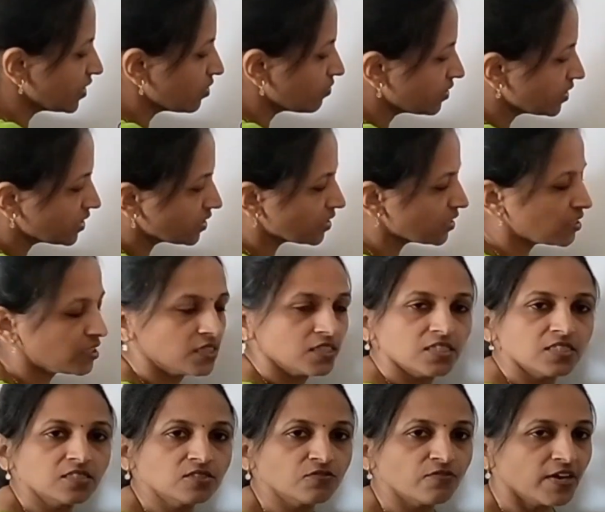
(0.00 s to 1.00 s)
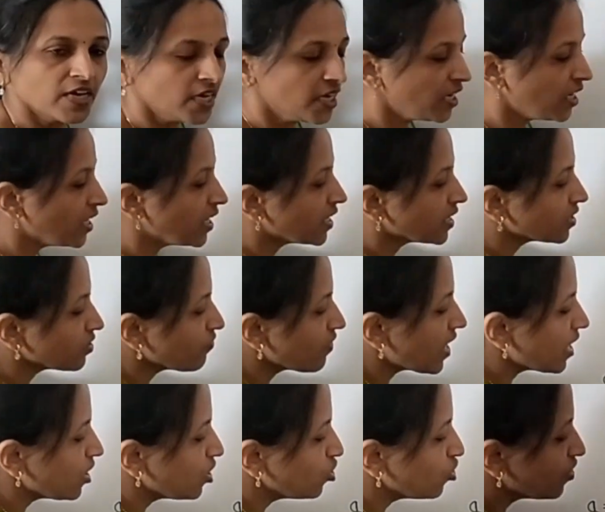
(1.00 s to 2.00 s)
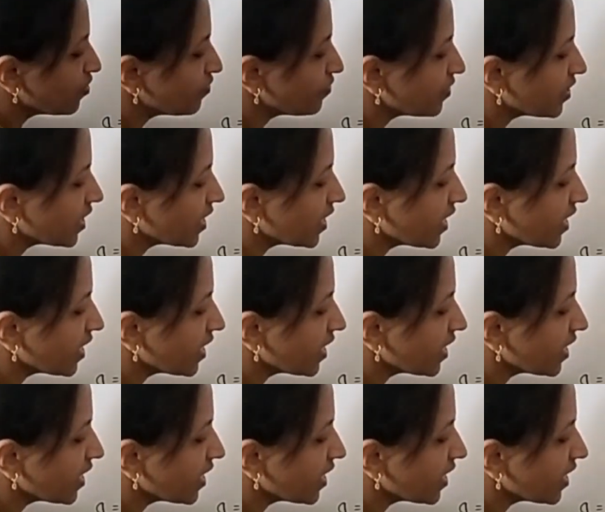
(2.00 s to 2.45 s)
We have written in this way, the value of